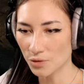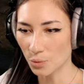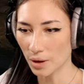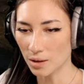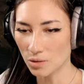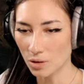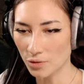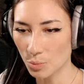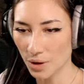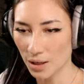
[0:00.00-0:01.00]
Wait, is not enough
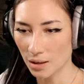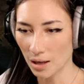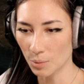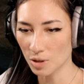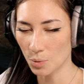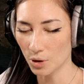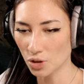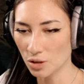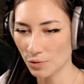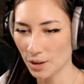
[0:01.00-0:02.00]
to break an enemy's posture.
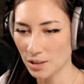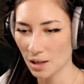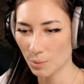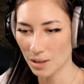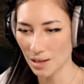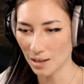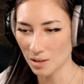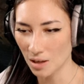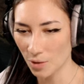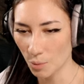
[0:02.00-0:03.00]
Deflecting enemy attacks is
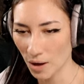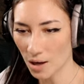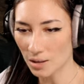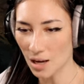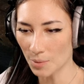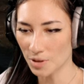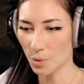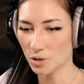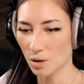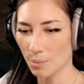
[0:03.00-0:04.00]
another way to damage their
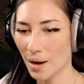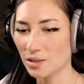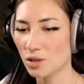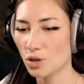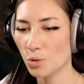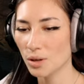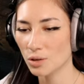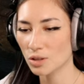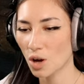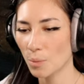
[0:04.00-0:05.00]
posture. master shinobi
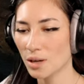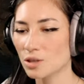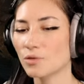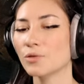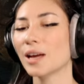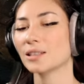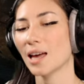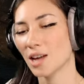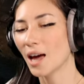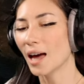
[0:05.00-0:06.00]
uses a combination of deflect
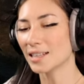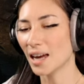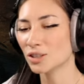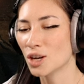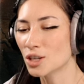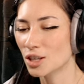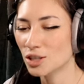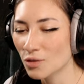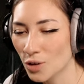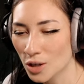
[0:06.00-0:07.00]
and attacks to
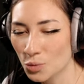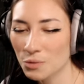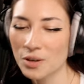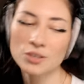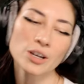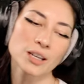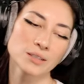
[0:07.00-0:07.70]
achieve swift victory.